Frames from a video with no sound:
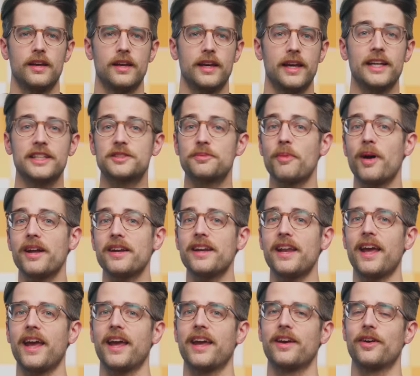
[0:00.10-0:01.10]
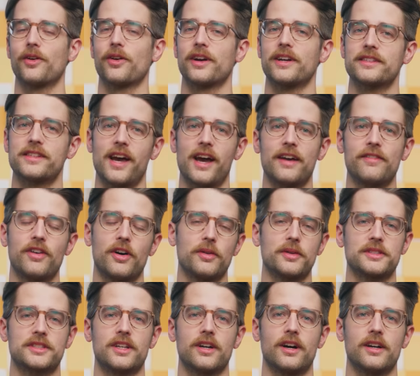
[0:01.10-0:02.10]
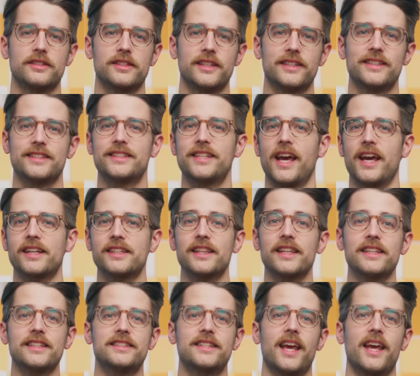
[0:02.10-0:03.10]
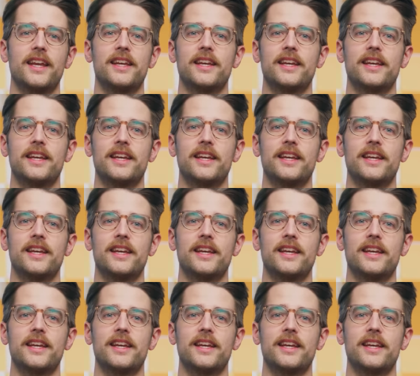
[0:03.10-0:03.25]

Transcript: It's Monday, or as I've always called it, TechLink day